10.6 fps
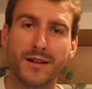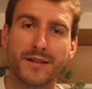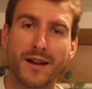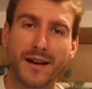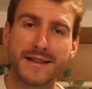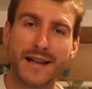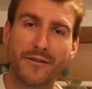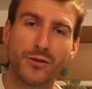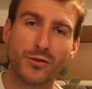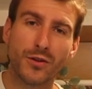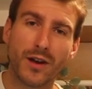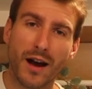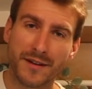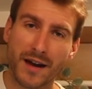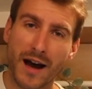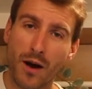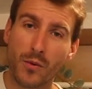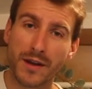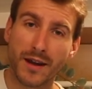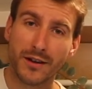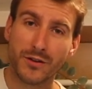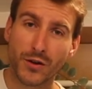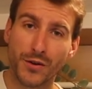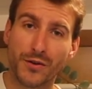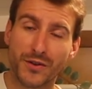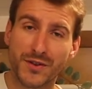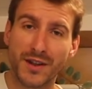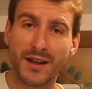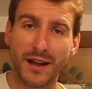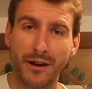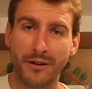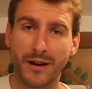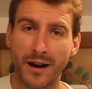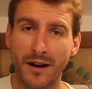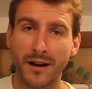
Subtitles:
Now let's have a look at how we can turn the seating area